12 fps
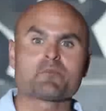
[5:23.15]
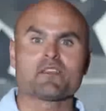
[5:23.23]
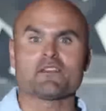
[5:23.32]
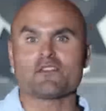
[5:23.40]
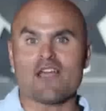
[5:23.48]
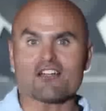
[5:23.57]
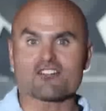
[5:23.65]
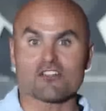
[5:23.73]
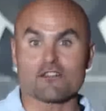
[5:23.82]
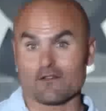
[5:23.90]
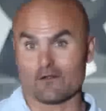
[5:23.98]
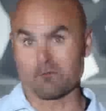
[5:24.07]
It's
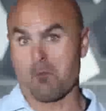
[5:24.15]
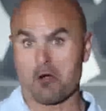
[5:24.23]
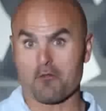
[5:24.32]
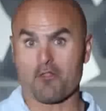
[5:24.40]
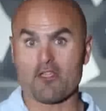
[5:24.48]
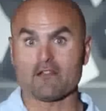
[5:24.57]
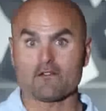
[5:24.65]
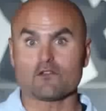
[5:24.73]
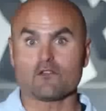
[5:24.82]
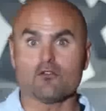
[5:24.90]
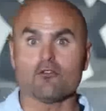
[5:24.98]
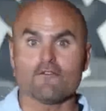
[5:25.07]
actually the smart thing to
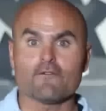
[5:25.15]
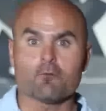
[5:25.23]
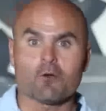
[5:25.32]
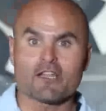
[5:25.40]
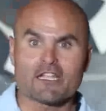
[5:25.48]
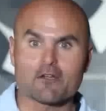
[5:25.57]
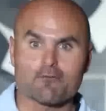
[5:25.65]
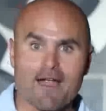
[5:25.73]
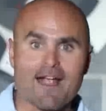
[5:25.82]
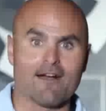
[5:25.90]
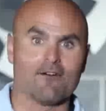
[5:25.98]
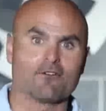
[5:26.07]
do if you want to get
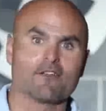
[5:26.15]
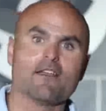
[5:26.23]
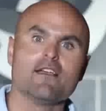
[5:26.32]
around.